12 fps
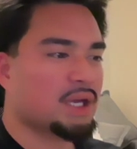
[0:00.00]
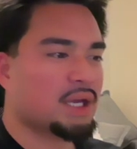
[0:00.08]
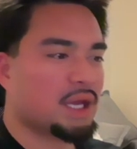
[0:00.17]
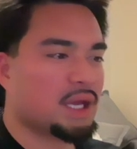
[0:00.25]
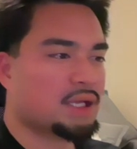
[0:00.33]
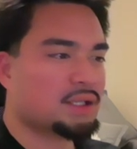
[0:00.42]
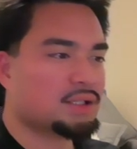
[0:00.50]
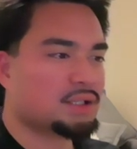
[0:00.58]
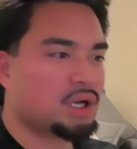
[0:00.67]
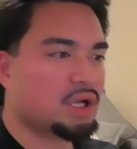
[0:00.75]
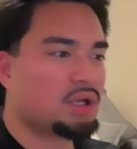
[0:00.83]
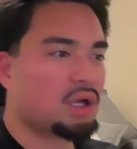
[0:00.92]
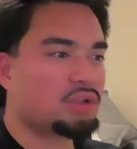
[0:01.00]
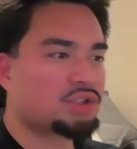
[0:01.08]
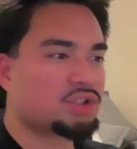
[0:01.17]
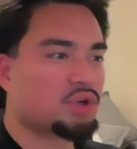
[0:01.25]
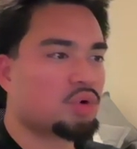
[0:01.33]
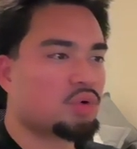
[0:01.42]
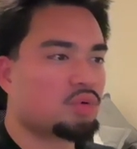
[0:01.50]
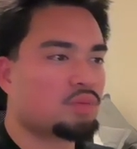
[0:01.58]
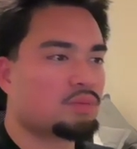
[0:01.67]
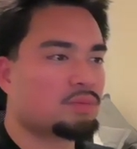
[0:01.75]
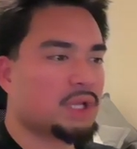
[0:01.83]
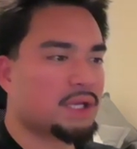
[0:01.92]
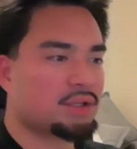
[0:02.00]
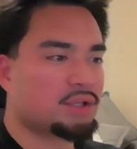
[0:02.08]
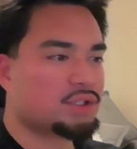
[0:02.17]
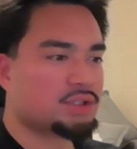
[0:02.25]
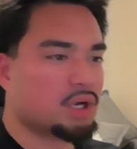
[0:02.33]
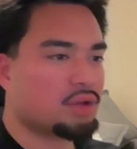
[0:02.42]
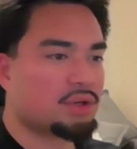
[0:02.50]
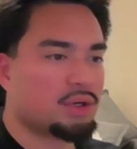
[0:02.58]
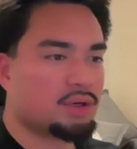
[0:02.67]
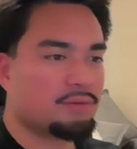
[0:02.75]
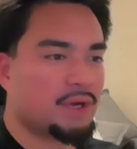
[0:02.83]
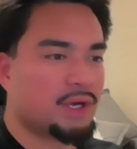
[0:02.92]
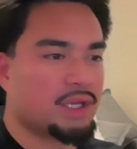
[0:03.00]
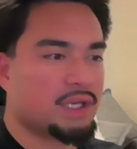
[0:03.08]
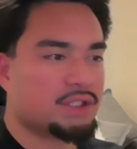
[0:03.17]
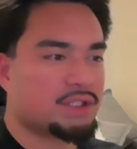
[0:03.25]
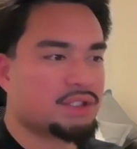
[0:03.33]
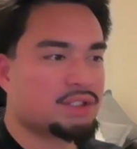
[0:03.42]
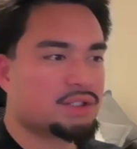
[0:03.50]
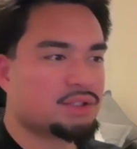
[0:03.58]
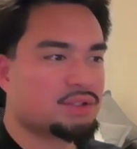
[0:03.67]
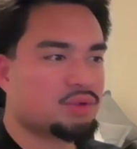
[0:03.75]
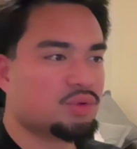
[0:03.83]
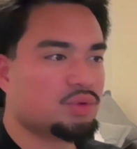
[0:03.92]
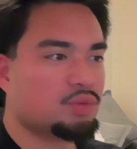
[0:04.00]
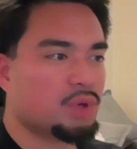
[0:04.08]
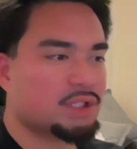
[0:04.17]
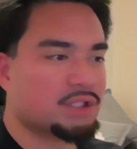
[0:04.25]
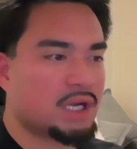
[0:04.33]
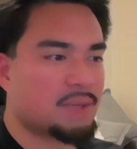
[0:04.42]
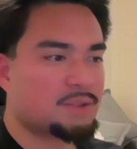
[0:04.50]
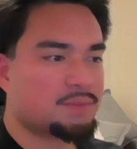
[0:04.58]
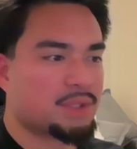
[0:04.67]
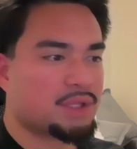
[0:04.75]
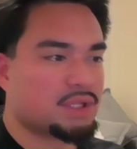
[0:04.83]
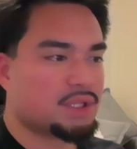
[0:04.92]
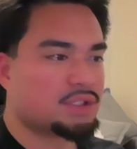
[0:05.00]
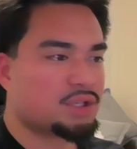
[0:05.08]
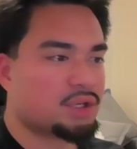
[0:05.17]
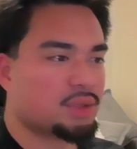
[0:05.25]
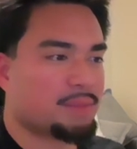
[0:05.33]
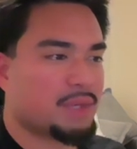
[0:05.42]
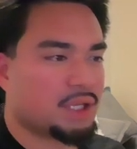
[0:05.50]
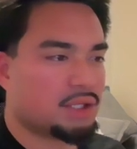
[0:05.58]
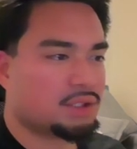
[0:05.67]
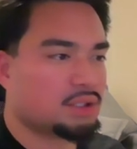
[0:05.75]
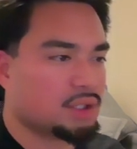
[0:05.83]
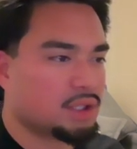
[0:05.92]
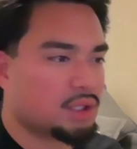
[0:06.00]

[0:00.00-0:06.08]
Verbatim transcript: And I'll, I'll show like there's other variations to runtimes, but these are the main